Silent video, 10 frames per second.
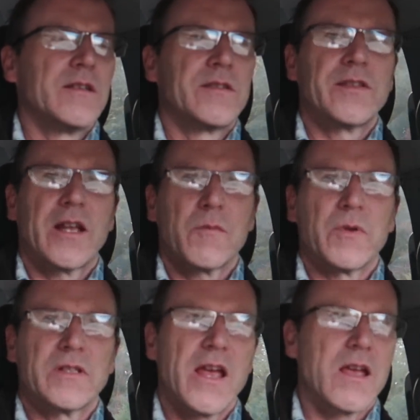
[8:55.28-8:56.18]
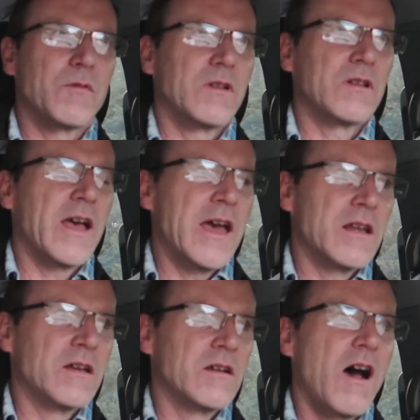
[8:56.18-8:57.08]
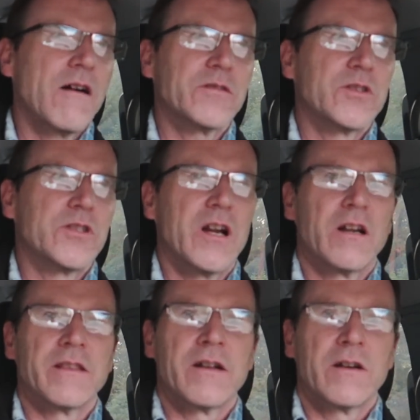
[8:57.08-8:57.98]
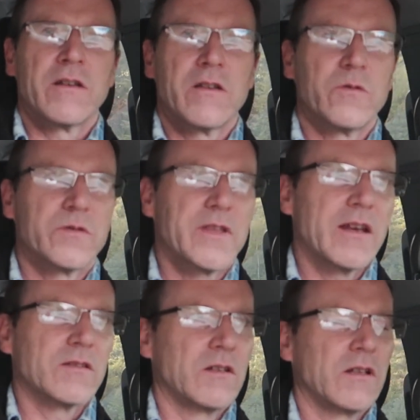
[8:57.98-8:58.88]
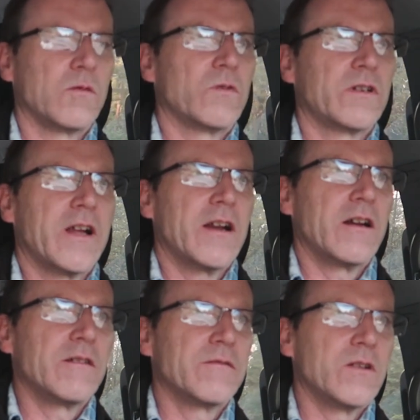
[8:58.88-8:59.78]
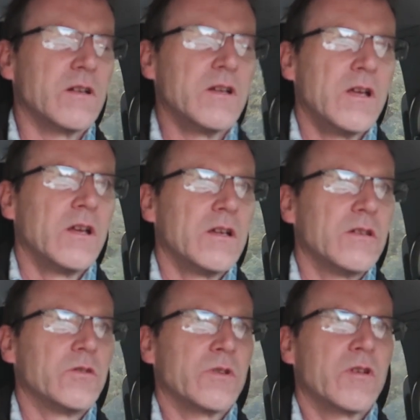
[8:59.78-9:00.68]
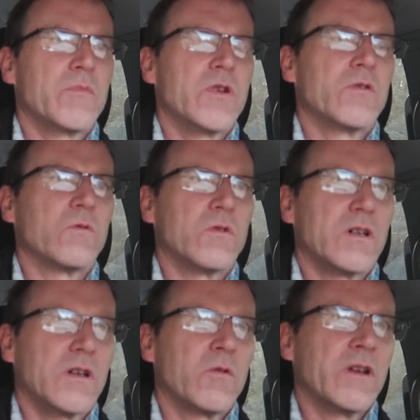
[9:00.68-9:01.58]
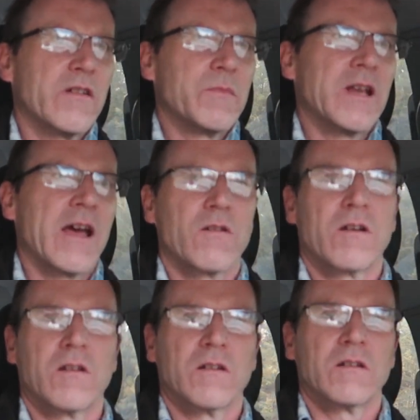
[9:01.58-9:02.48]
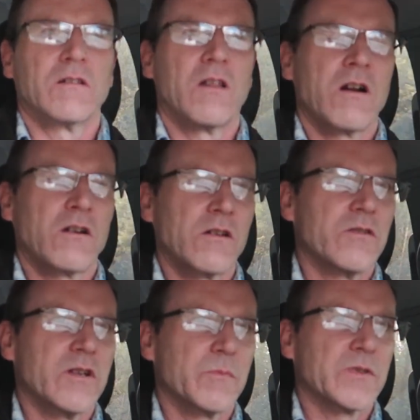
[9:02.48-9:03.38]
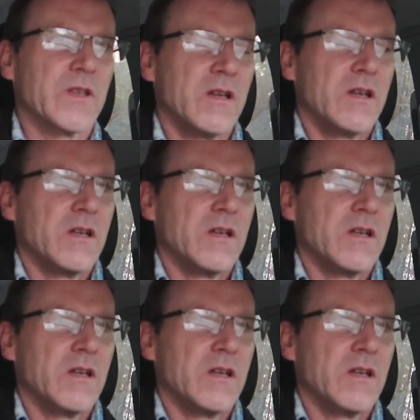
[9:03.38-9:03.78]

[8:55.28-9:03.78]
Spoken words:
set up a table and an office chair in there and use that as a little work area for doing computer work when I've been out on longer trips